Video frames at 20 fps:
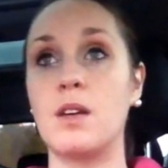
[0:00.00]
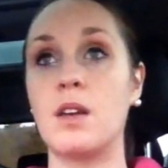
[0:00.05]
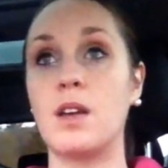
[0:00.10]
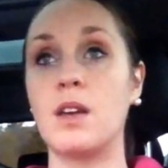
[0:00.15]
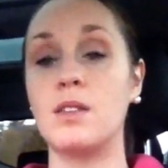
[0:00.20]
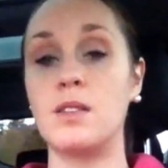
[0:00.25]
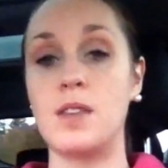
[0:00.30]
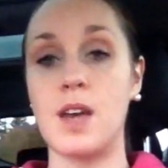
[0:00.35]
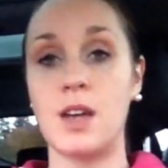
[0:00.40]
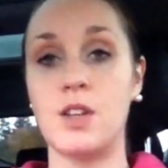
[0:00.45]

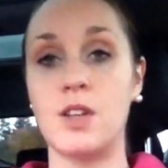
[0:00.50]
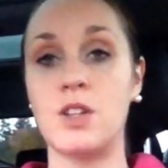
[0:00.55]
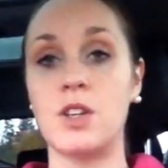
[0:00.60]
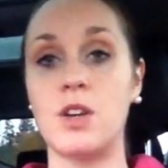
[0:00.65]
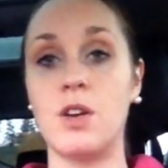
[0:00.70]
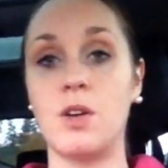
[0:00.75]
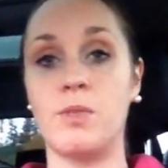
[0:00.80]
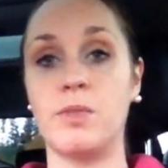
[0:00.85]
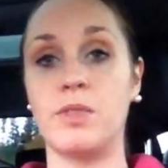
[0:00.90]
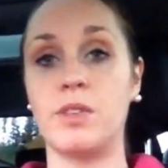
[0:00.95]
because that
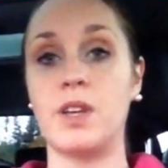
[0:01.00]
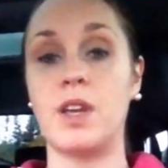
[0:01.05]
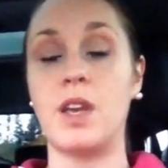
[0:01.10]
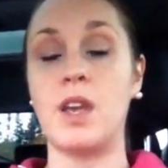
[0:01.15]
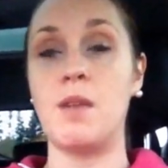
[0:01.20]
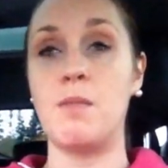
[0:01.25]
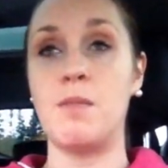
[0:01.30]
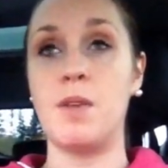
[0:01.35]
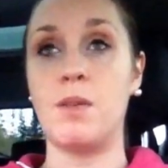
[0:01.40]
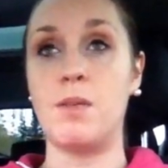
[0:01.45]
should hopefully
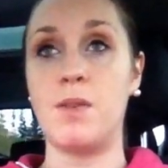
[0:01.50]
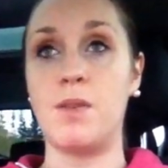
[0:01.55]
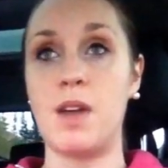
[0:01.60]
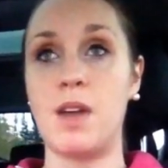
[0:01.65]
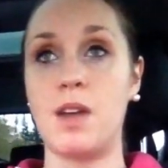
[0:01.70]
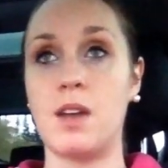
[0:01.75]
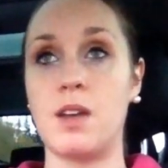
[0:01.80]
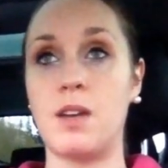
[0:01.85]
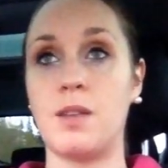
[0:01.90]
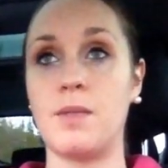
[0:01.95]
keep me
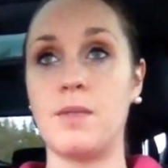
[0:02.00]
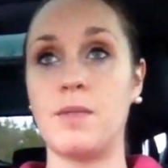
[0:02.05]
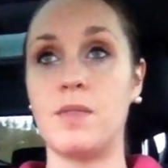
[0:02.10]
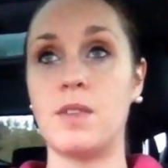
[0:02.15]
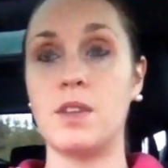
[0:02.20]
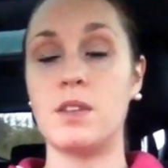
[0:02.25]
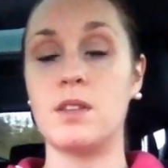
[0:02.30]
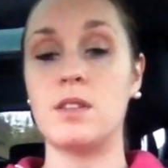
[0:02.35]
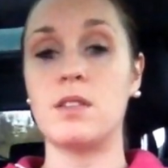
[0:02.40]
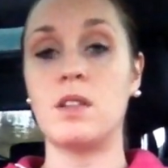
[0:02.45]
awake.
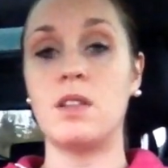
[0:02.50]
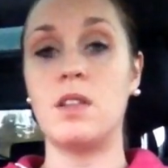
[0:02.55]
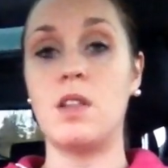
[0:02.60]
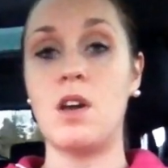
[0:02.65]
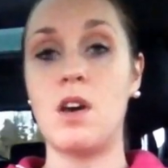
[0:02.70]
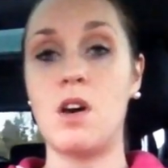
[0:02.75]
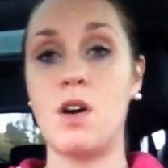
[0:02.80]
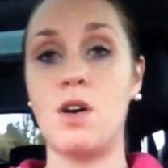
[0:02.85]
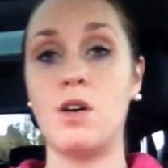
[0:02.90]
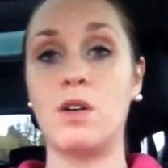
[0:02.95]
This is a
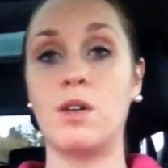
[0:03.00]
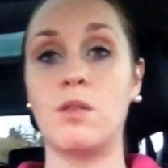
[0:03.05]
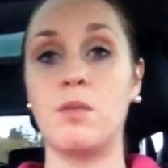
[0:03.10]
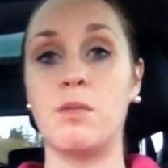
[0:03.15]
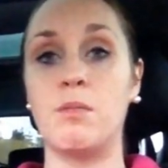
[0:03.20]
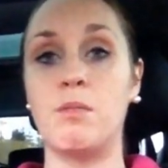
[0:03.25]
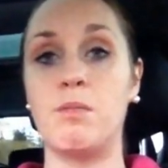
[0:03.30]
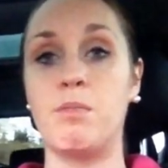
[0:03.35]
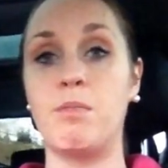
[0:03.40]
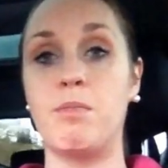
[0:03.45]

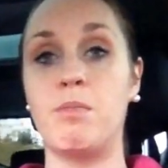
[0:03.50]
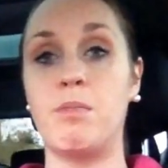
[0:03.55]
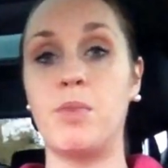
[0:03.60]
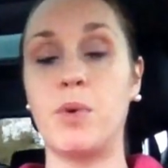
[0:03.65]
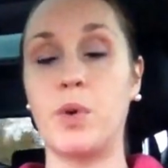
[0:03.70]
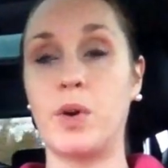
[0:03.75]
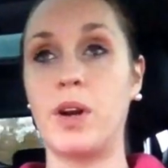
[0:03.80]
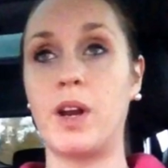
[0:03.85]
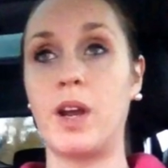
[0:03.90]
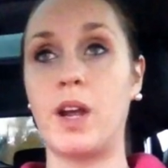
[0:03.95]
long,
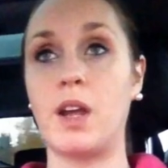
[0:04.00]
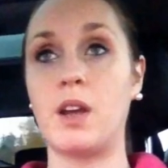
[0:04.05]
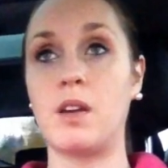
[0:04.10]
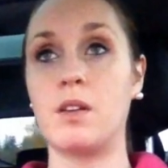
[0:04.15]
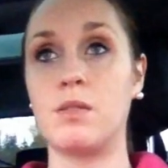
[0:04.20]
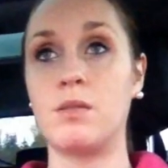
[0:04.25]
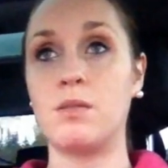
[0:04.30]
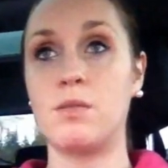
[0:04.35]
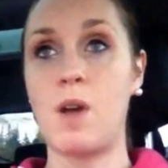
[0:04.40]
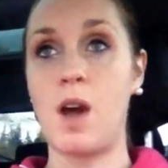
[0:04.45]
boring
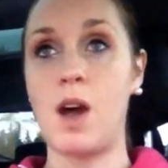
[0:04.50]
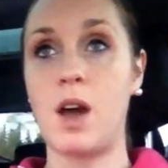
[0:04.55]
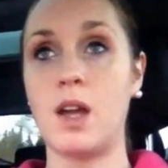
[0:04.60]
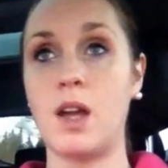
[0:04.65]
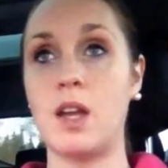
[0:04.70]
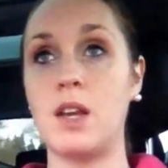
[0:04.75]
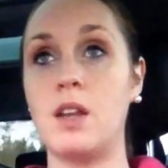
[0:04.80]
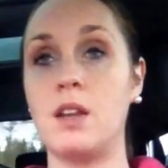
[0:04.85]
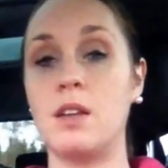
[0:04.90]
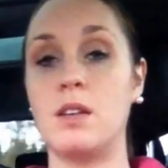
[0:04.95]

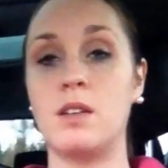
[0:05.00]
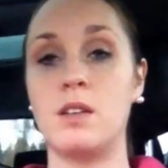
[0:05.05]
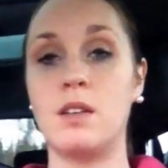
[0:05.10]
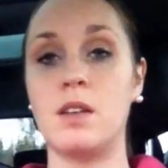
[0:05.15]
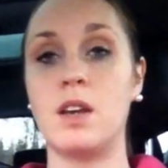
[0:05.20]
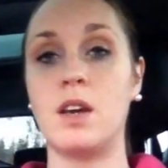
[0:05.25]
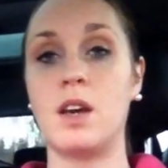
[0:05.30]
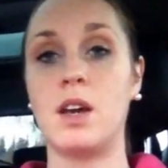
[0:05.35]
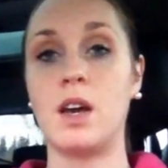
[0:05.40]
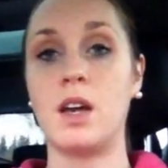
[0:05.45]
ride.
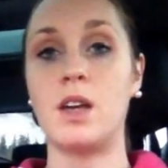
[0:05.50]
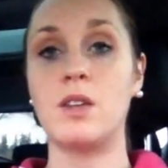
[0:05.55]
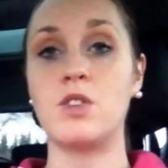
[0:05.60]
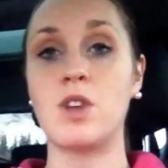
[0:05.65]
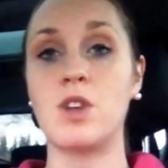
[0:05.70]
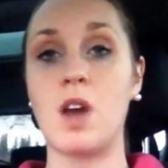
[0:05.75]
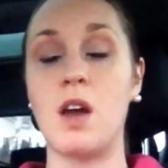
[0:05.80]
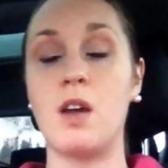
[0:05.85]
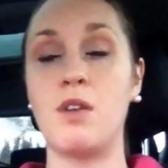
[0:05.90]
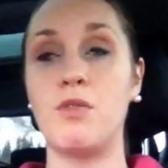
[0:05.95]
I
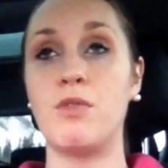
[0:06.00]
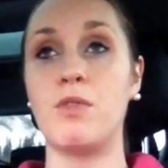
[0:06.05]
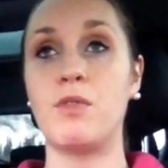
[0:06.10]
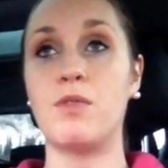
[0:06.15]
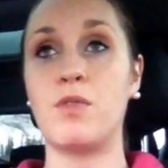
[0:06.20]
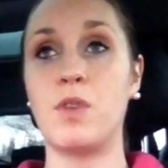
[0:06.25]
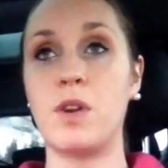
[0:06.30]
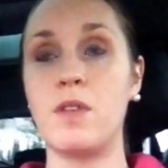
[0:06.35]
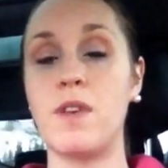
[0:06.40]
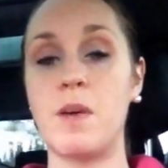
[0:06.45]
drive
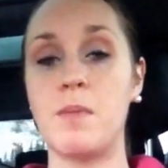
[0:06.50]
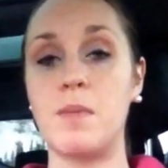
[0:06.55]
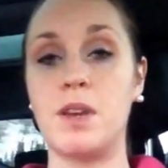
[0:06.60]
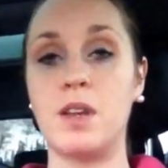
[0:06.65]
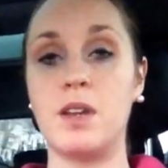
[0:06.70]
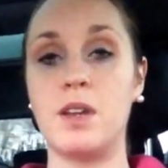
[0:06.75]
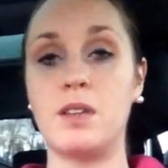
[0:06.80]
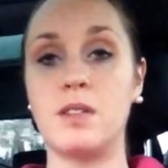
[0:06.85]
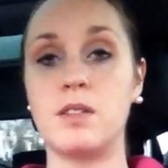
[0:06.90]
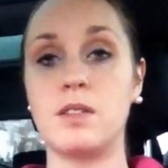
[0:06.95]
45
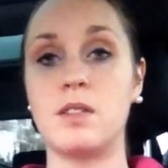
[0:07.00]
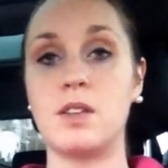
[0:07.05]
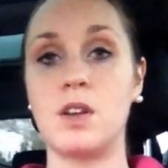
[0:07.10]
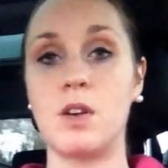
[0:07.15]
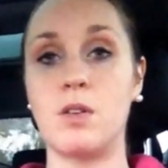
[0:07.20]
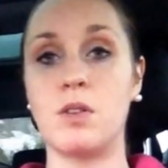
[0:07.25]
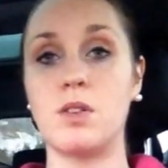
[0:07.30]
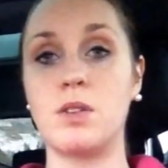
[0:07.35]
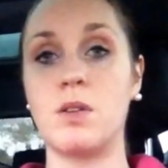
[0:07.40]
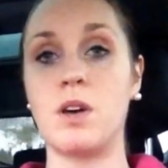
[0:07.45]
minutes to
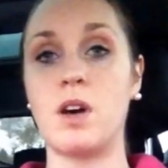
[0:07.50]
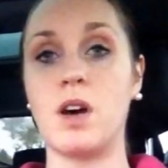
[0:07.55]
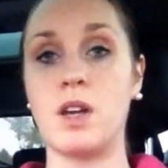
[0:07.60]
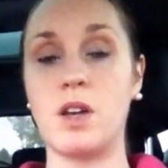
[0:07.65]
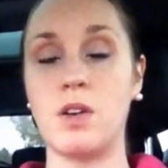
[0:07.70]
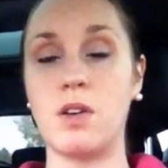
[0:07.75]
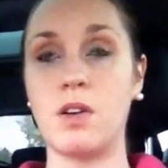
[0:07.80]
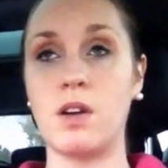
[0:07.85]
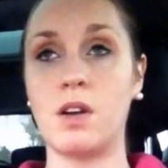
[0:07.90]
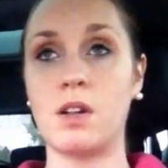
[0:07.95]
go to a hot
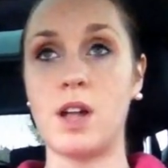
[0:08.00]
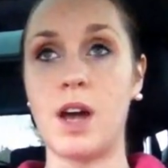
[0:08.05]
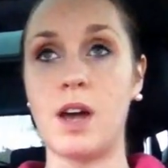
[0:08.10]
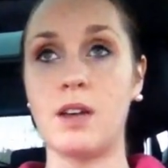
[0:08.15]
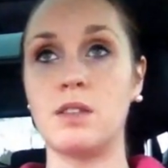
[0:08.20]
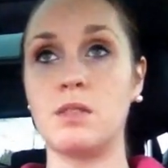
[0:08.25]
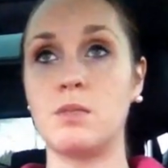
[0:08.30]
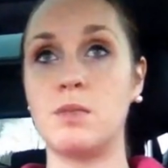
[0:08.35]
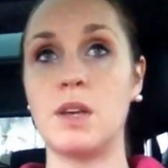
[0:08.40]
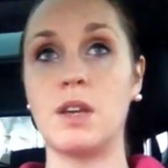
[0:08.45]
yoga
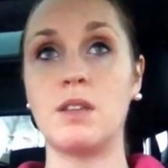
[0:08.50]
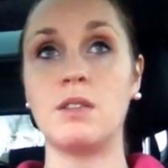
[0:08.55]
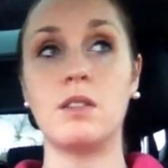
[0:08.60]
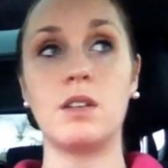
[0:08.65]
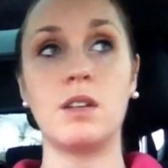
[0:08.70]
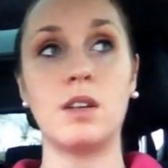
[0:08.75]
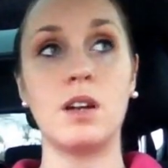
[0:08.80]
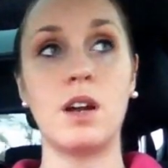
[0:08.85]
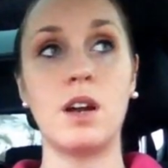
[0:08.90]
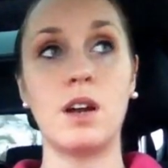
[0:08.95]
class because
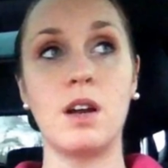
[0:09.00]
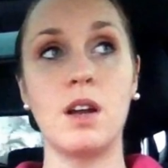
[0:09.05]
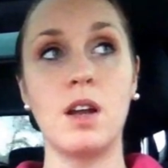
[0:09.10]
there